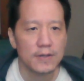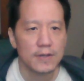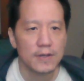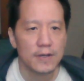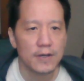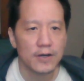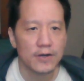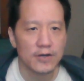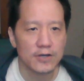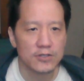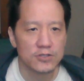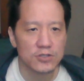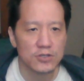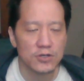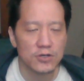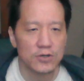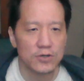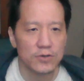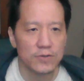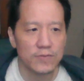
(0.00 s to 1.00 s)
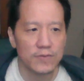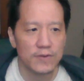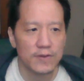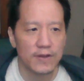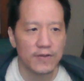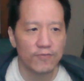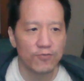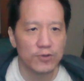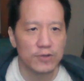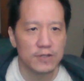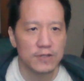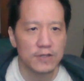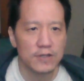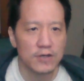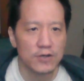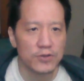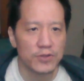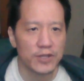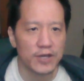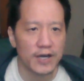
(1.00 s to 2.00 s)
Okay, so if we
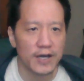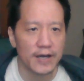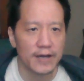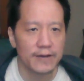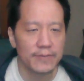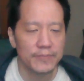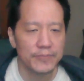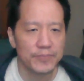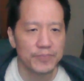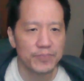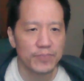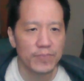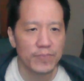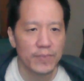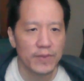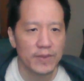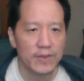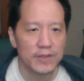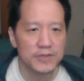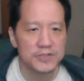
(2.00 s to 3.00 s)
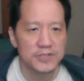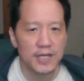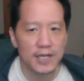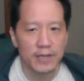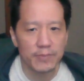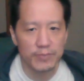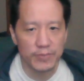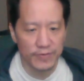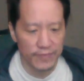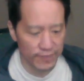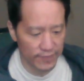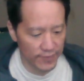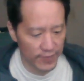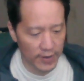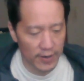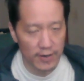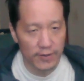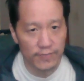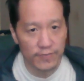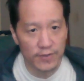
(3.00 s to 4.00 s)
know that, this can't be
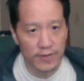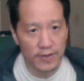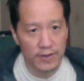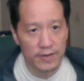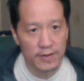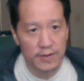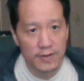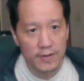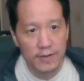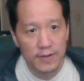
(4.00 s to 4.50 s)
5 then.